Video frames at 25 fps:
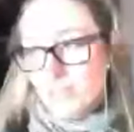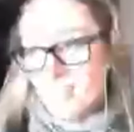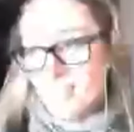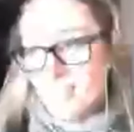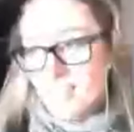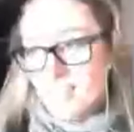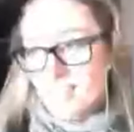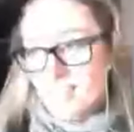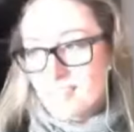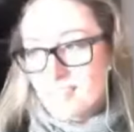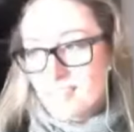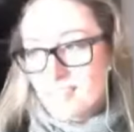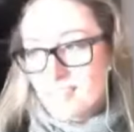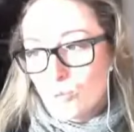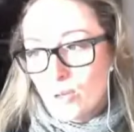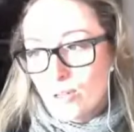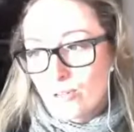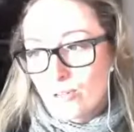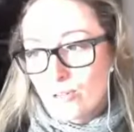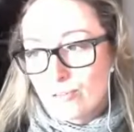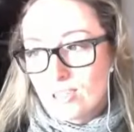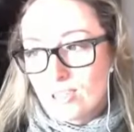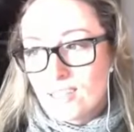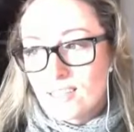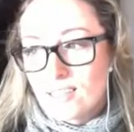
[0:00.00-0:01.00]
thing is that
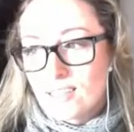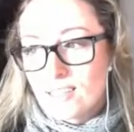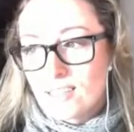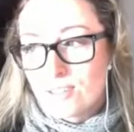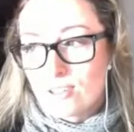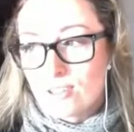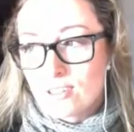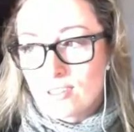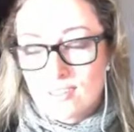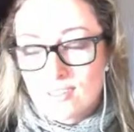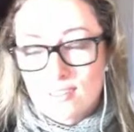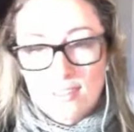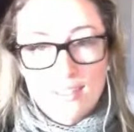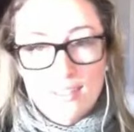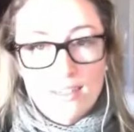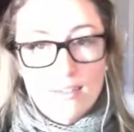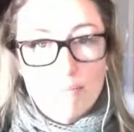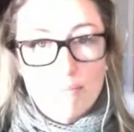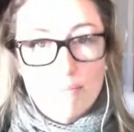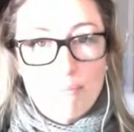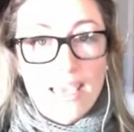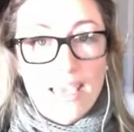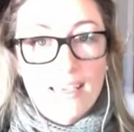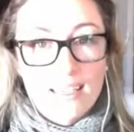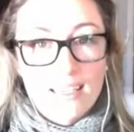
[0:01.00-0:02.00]
we're really interested
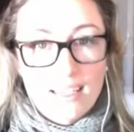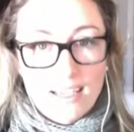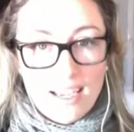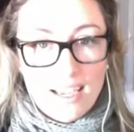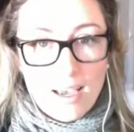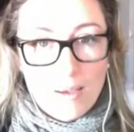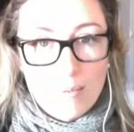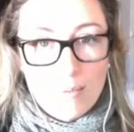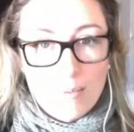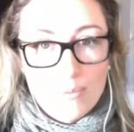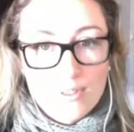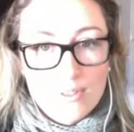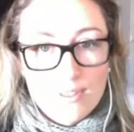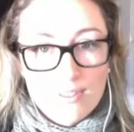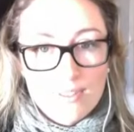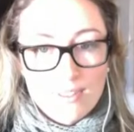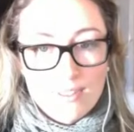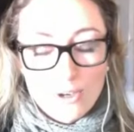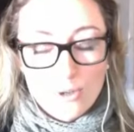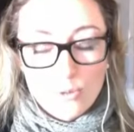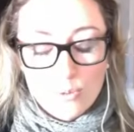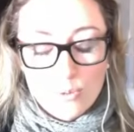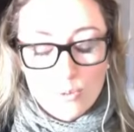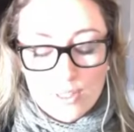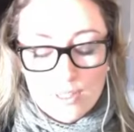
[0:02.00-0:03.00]
in making apps,
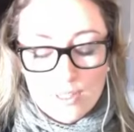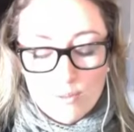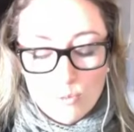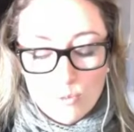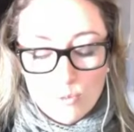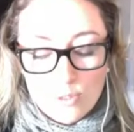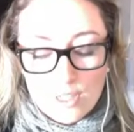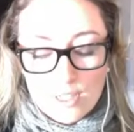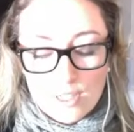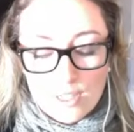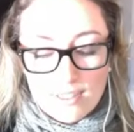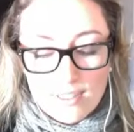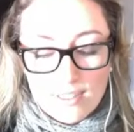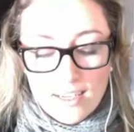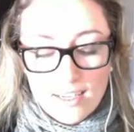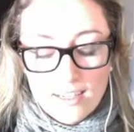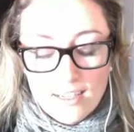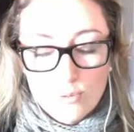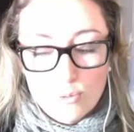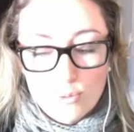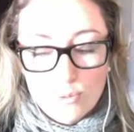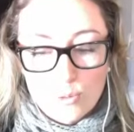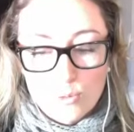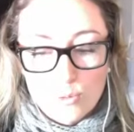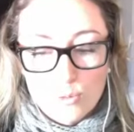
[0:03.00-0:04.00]
so we decided
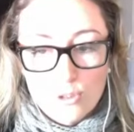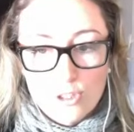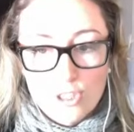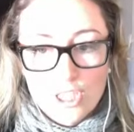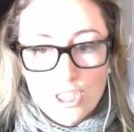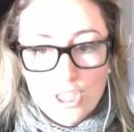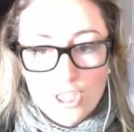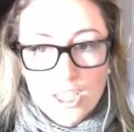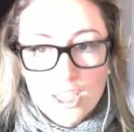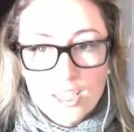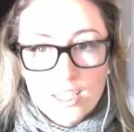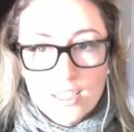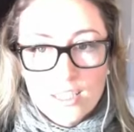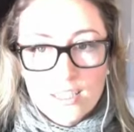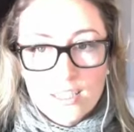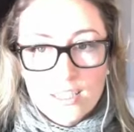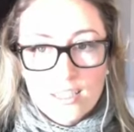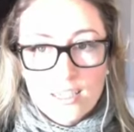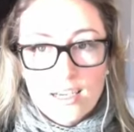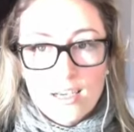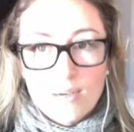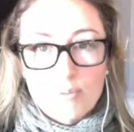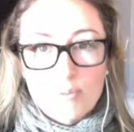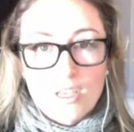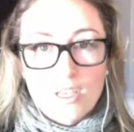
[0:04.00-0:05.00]
we would
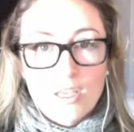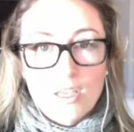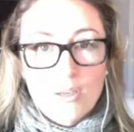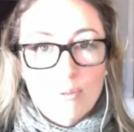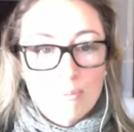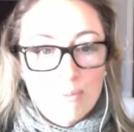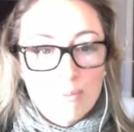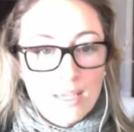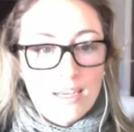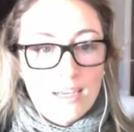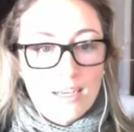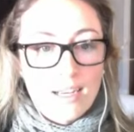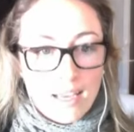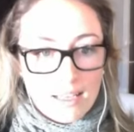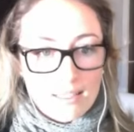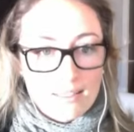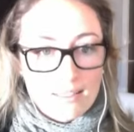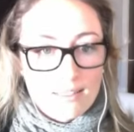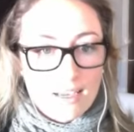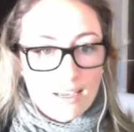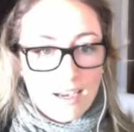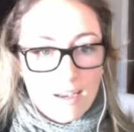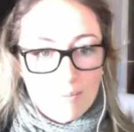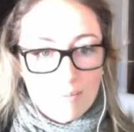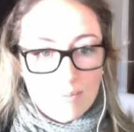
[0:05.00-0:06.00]
commit our
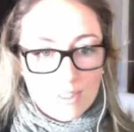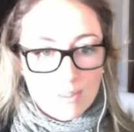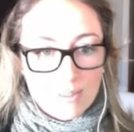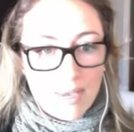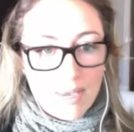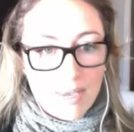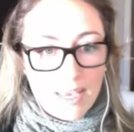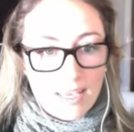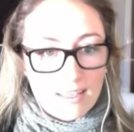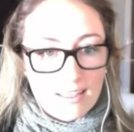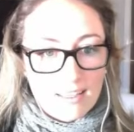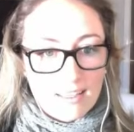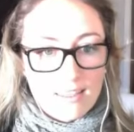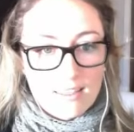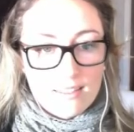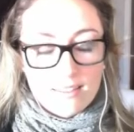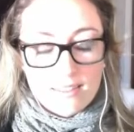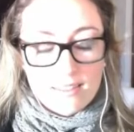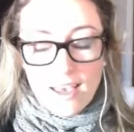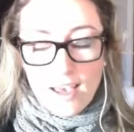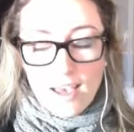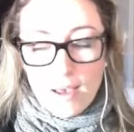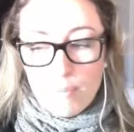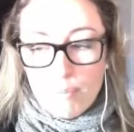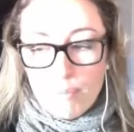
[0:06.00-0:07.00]
time to making this
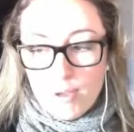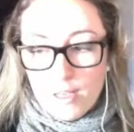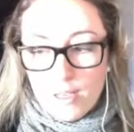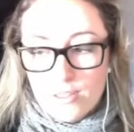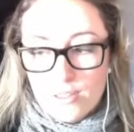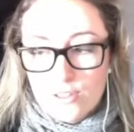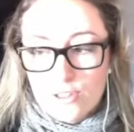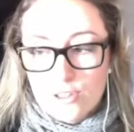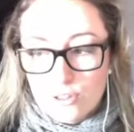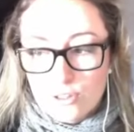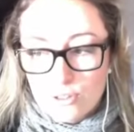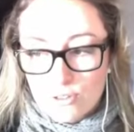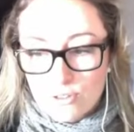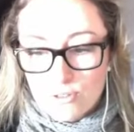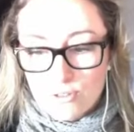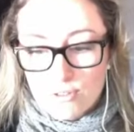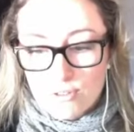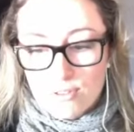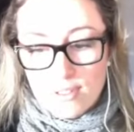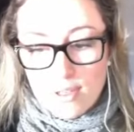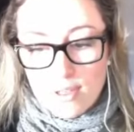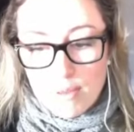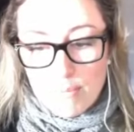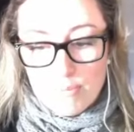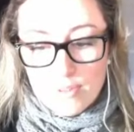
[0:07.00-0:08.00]
app and to use
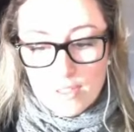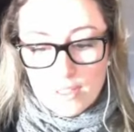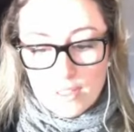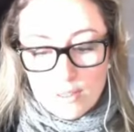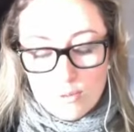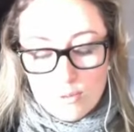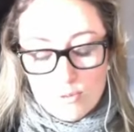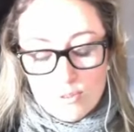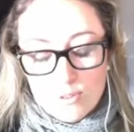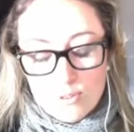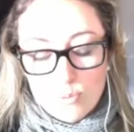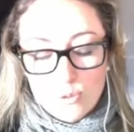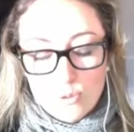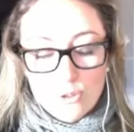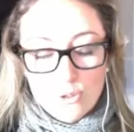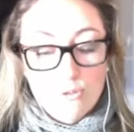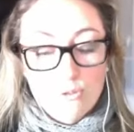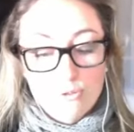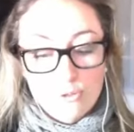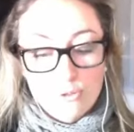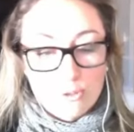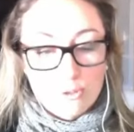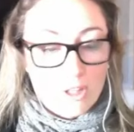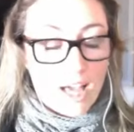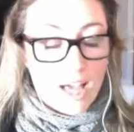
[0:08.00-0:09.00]
something that was
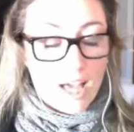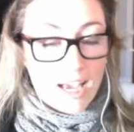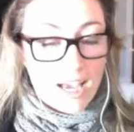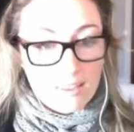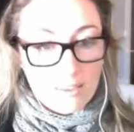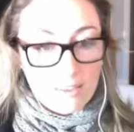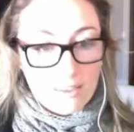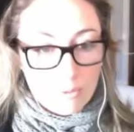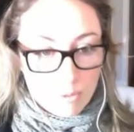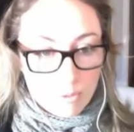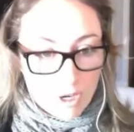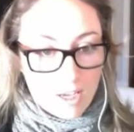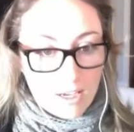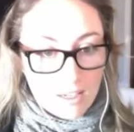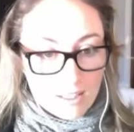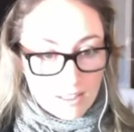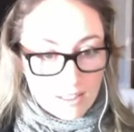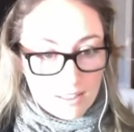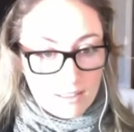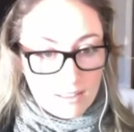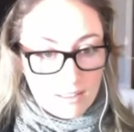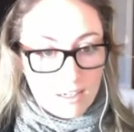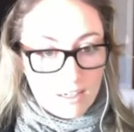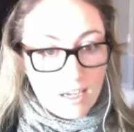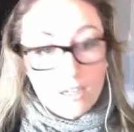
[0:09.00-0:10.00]
beautiful like the work
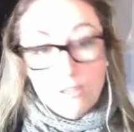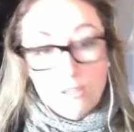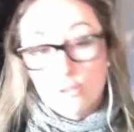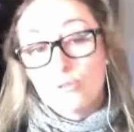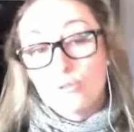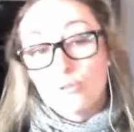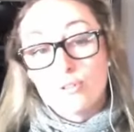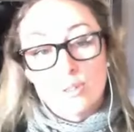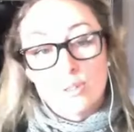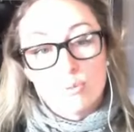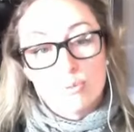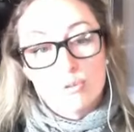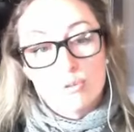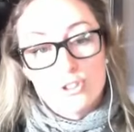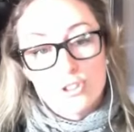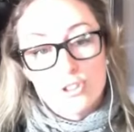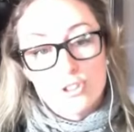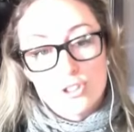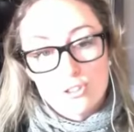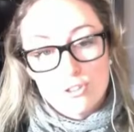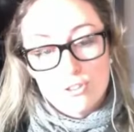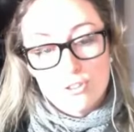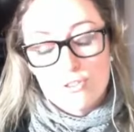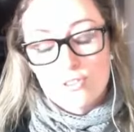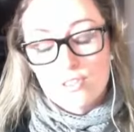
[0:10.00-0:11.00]
that I'd already
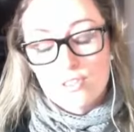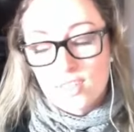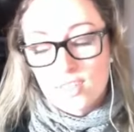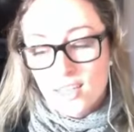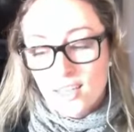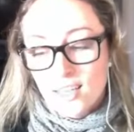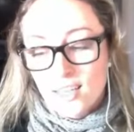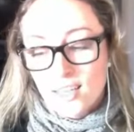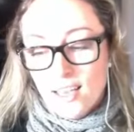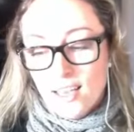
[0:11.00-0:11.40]
produced.